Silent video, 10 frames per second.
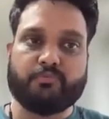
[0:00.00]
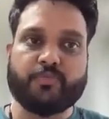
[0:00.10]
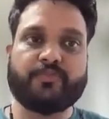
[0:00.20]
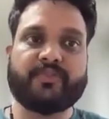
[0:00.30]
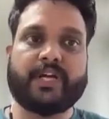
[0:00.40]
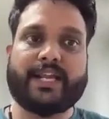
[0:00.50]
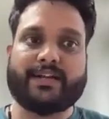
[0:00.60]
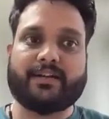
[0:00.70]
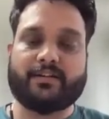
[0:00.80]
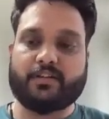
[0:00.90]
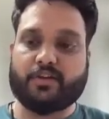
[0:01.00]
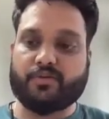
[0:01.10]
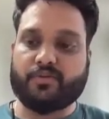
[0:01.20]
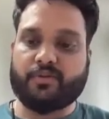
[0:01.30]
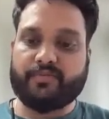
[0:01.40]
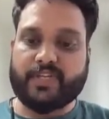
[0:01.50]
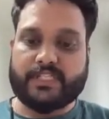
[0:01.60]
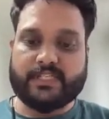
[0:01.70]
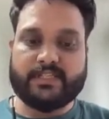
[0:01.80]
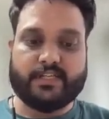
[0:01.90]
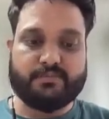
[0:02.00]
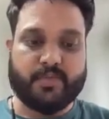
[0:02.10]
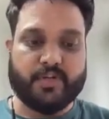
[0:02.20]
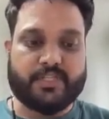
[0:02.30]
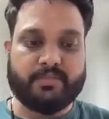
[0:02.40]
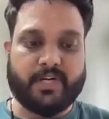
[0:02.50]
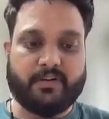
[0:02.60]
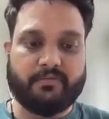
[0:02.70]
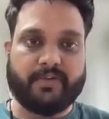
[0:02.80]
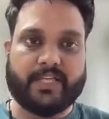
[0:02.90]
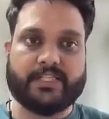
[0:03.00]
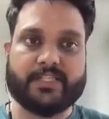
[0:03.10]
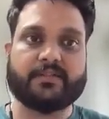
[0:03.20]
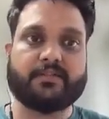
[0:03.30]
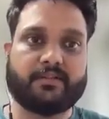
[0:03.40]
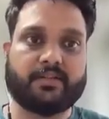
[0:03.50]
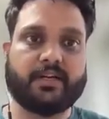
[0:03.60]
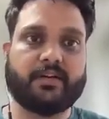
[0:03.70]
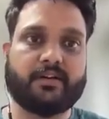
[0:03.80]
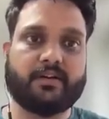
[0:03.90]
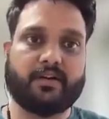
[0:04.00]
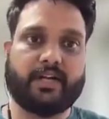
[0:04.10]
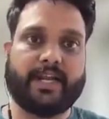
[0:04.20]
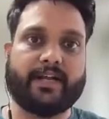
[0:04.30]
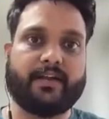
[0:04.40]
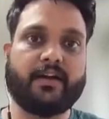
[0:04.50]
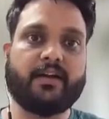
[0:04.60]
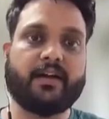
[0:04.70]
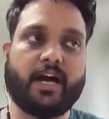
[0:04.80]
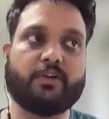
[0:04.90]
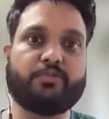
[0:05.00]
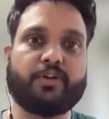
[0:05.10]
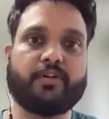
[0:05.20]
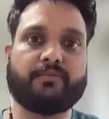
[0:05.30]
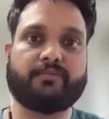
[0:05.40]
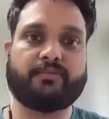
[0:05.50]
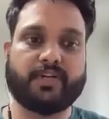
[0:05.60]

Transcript: move the code which is responsible to fetch the data out of